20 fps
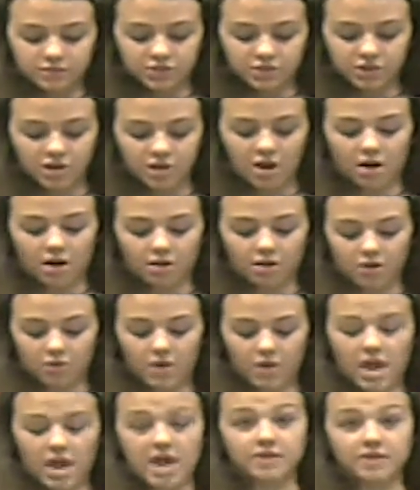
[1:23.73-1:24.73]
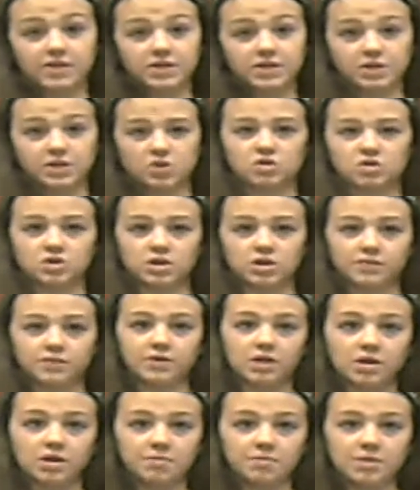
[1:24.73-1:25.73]
Chicago, and the District
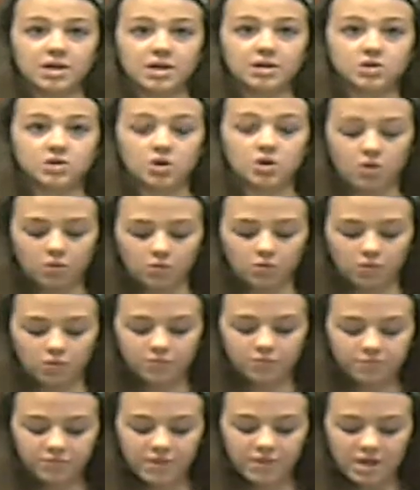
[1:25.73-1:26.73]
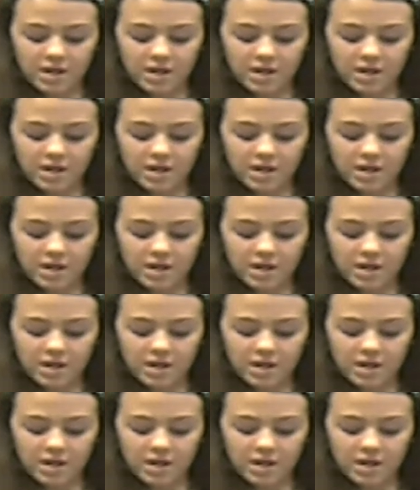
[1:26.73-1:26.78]
of Columbia total.